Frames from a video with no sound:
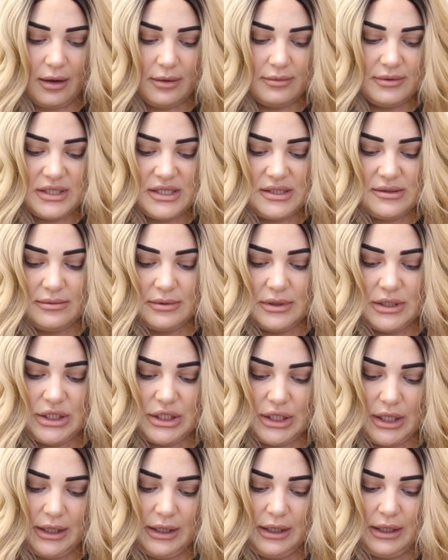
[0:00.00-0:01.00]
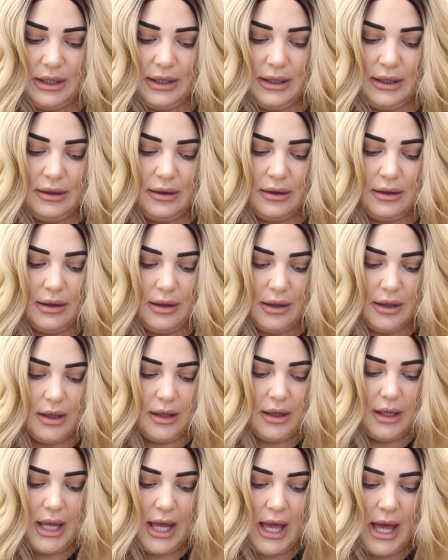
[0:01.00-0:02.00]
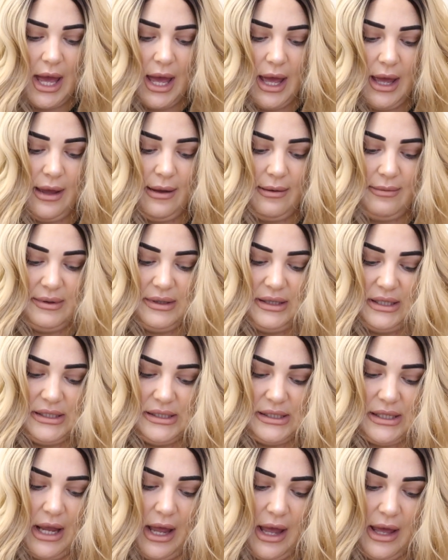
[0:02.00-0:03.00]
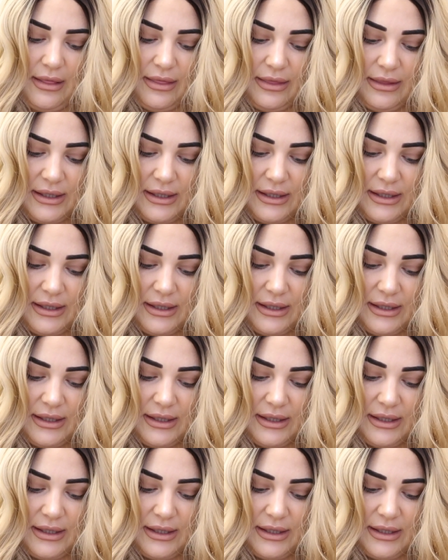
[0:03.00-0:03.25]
I just want to show you um, the skirt.